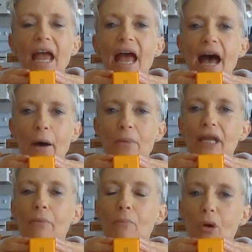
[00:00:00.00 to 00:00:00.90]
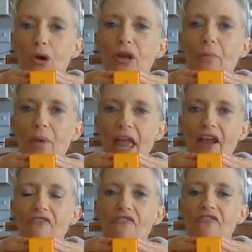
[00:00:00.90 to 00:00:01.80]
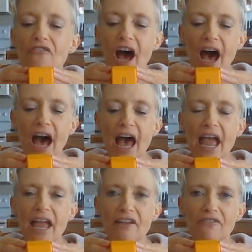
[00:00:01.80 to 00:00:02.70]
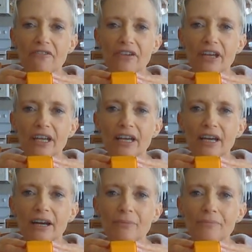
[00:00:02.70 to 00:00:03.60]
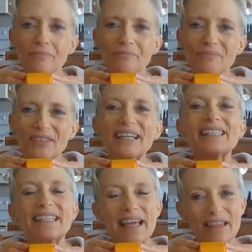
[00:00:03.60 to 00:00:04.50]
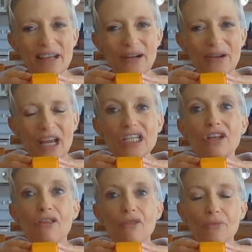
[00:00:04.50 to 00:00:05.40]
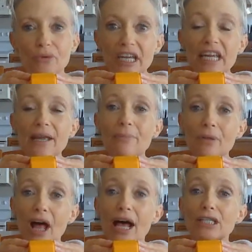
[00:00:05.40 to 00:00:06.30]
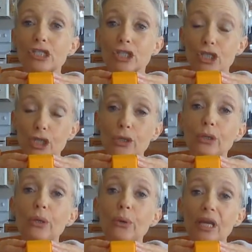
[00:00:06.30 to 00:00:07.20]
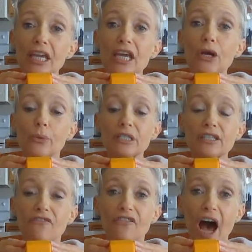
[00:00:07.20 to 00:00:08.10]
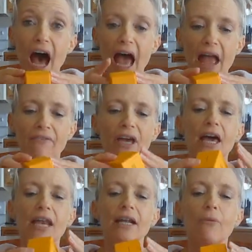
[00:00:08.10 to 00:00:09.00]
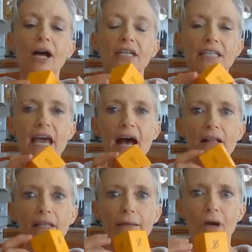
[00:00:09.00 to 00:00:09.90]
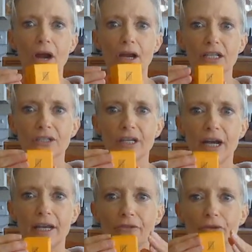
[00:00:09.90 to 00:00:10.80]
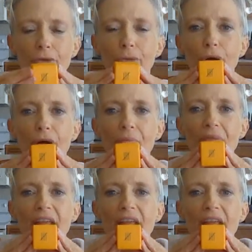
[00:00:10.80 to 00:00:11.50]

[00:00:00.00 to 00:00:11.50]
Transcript: How many more to make 5? Let's say the equation. 3 plus 2 equals 5. Now on tally marks, they're kind of cool.